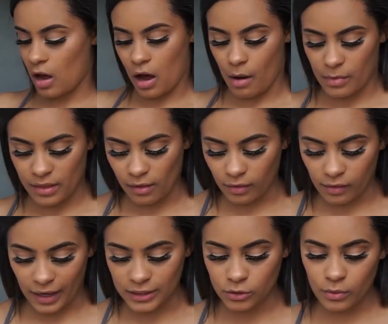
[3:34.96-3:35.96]
Um, and then the
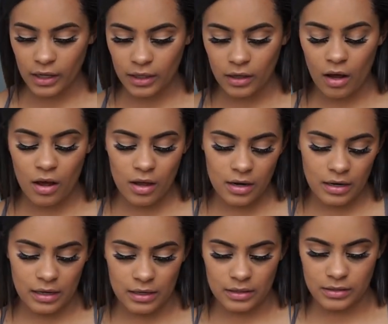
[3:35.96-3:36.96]
last one I
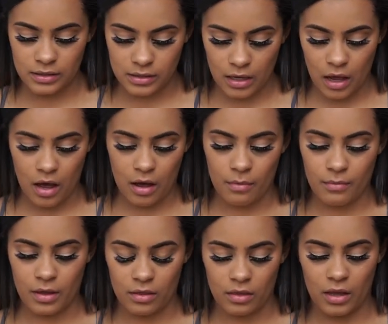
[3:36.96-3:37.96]
got is
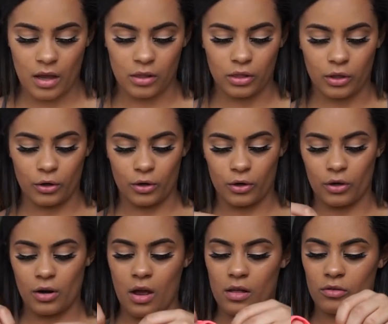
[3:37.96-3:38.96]
um, the
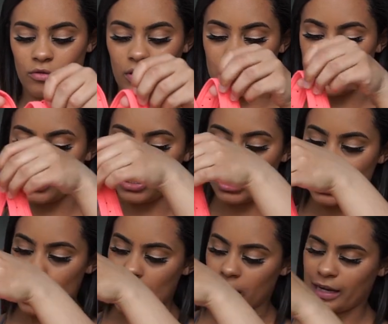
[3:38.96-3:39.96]
Allure
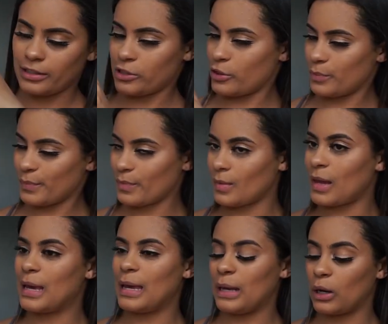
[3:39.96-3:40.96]
Eraser Laser
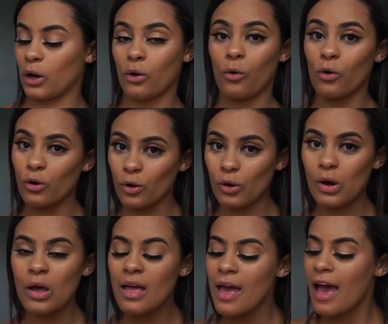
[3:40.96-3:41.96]
in
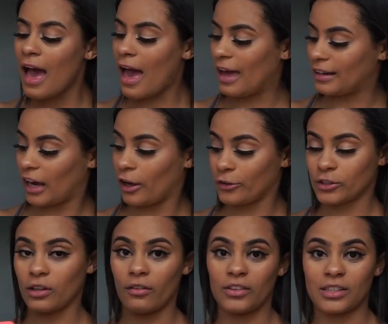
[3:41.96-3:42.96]
Coral. And I
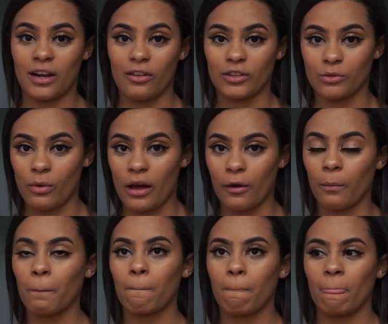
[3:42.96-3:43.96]
also love this color as
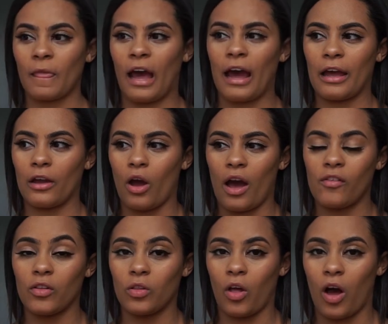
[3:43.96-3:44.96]
well. I have
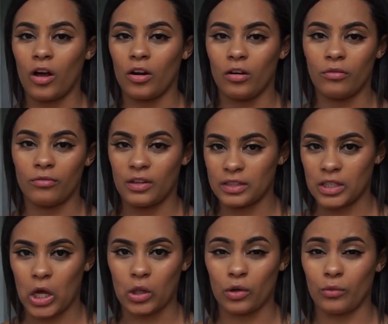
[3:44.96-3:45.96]
a lot of this
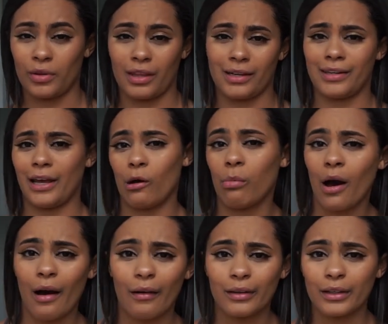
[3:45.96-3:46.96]
color with like nail
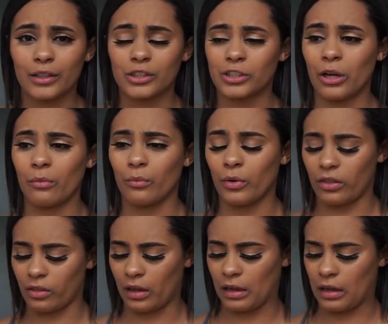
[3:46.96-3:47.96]
polish and
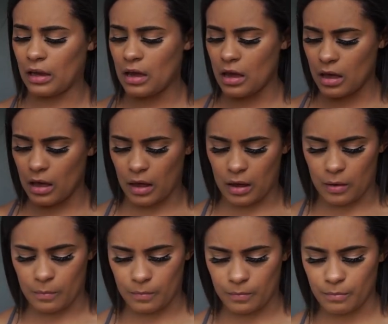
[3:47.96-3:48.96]
with like
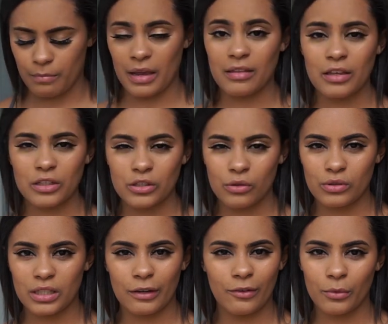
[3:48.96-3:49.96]
um, bathing
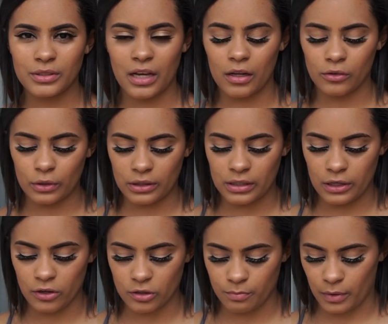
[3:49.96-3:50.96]
suits I've always gotten throughout the
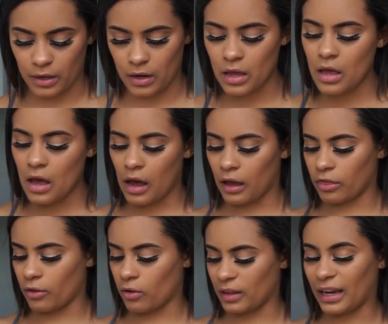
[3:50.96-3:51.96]
years, but I
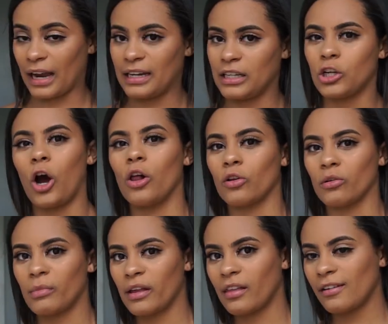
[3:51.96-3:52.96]
thought like I need color
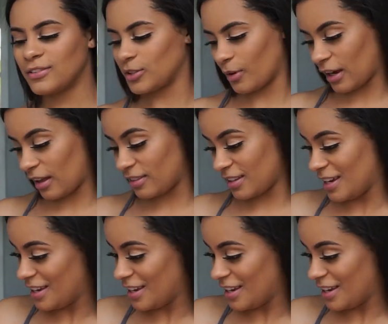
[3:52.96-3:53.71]
in my life, so I got